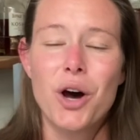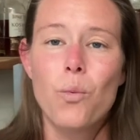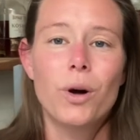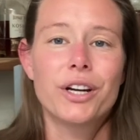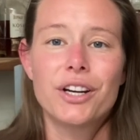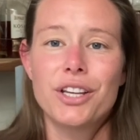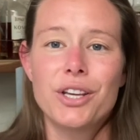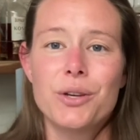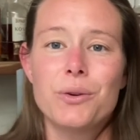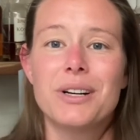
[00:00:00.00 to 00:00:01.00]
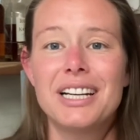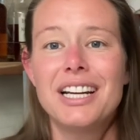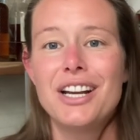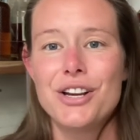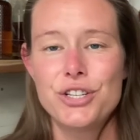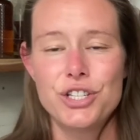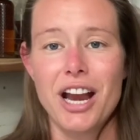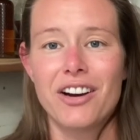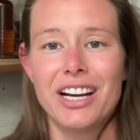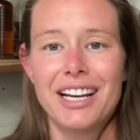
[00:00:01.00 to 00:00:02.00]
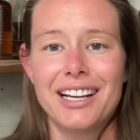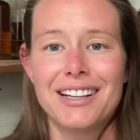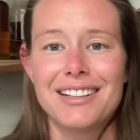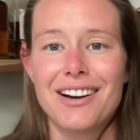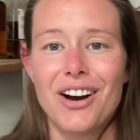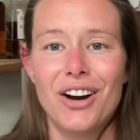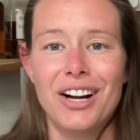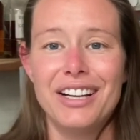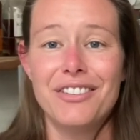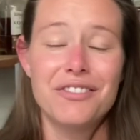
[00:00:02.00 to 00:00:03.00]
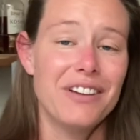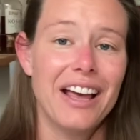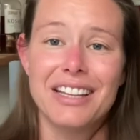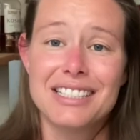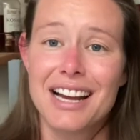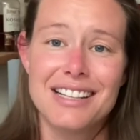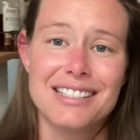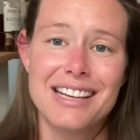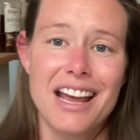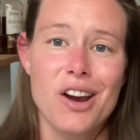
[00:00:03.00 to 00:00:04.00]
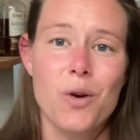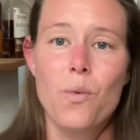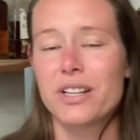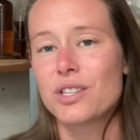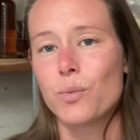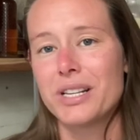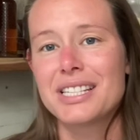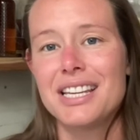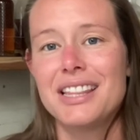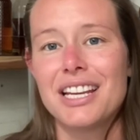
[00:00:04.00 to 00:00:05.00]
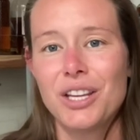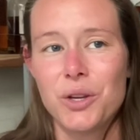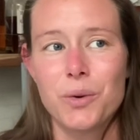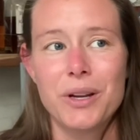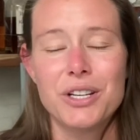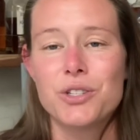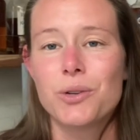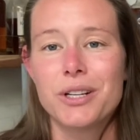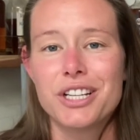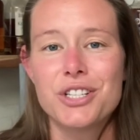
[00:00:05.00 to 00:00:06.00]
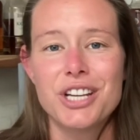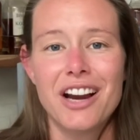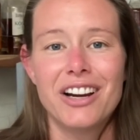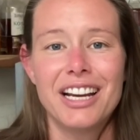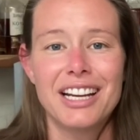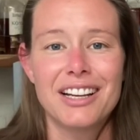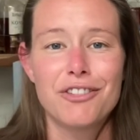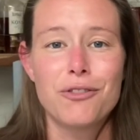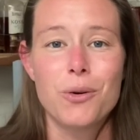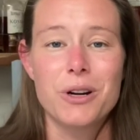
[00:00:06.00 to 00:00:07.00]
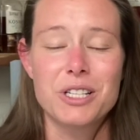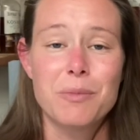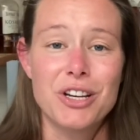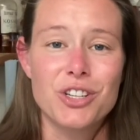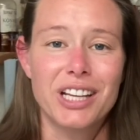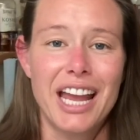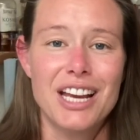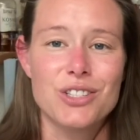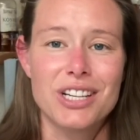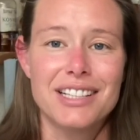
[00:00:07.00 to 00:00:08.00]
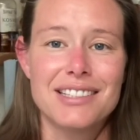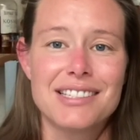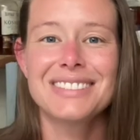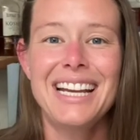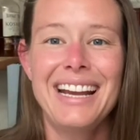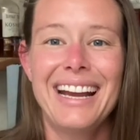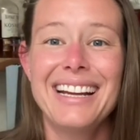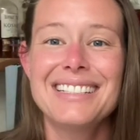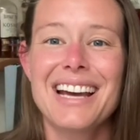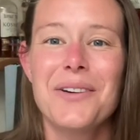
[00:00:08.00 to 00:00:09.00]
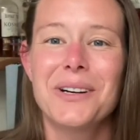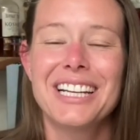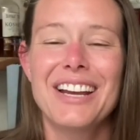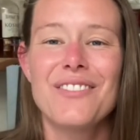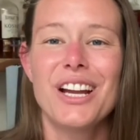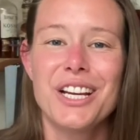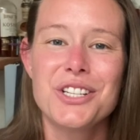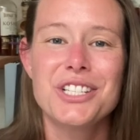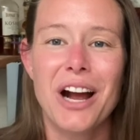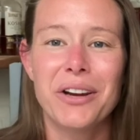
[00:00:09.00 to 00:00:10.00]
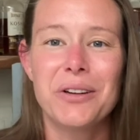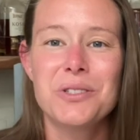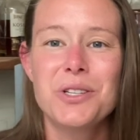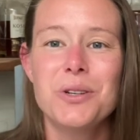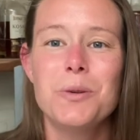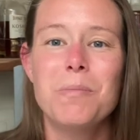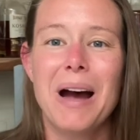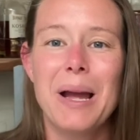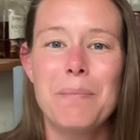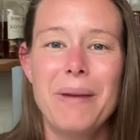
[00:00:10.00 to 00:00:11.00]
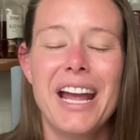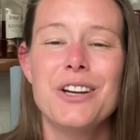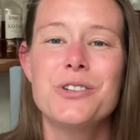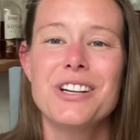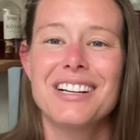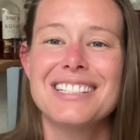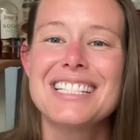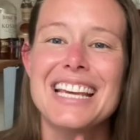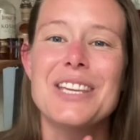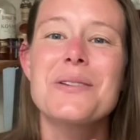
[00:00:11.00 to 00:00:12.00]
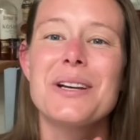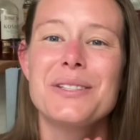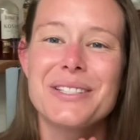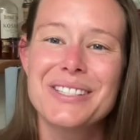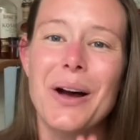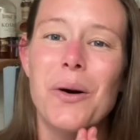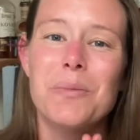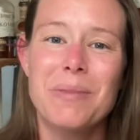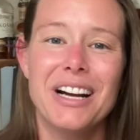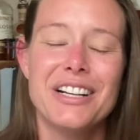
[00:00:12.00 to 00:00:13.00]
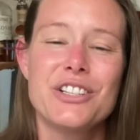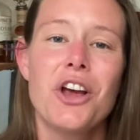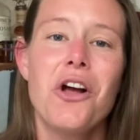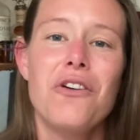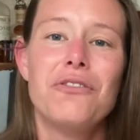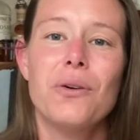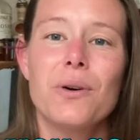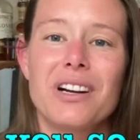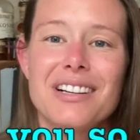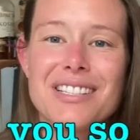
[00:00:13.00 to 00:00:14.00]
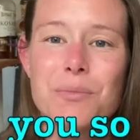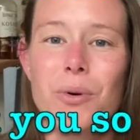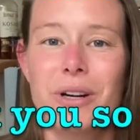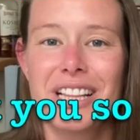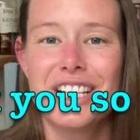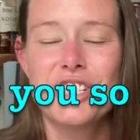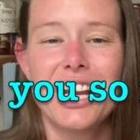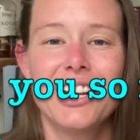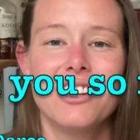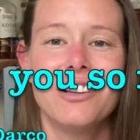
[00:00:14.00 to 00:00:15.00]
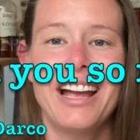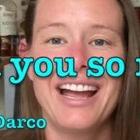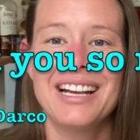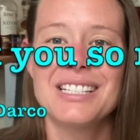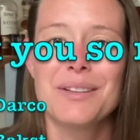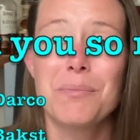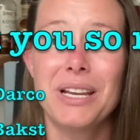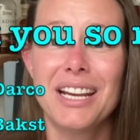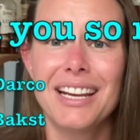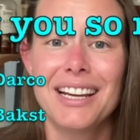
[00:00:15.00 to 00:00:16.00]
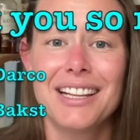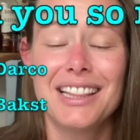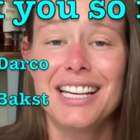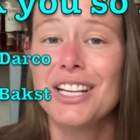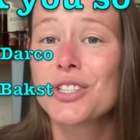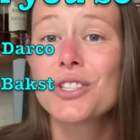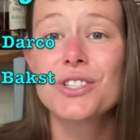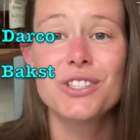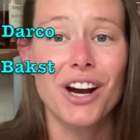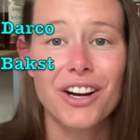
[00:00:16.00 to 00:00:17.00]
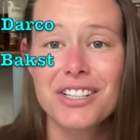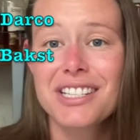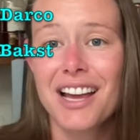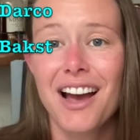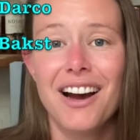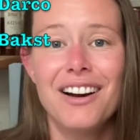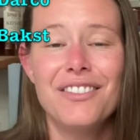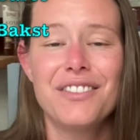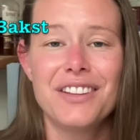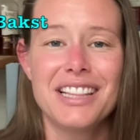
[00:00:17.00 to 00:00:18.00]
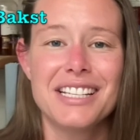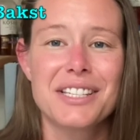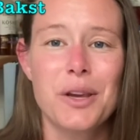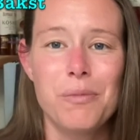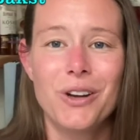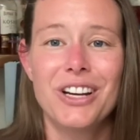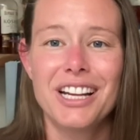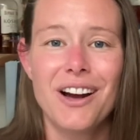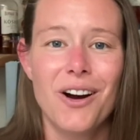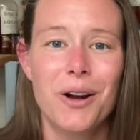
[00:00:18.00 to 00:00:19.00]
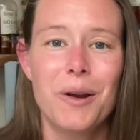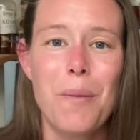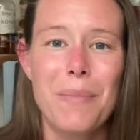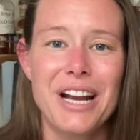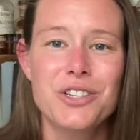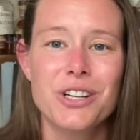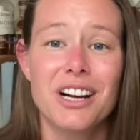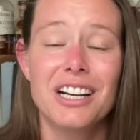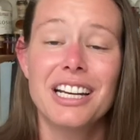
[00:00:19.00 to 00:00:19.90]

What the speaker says: What are you sharing on Valentine's Day, or what's a whiskey that you enjoy sharing for special occasions? And I want to give a shout out to my Patreons. Thank you guys so much for supporting the channel and being the start of this community on Patreon.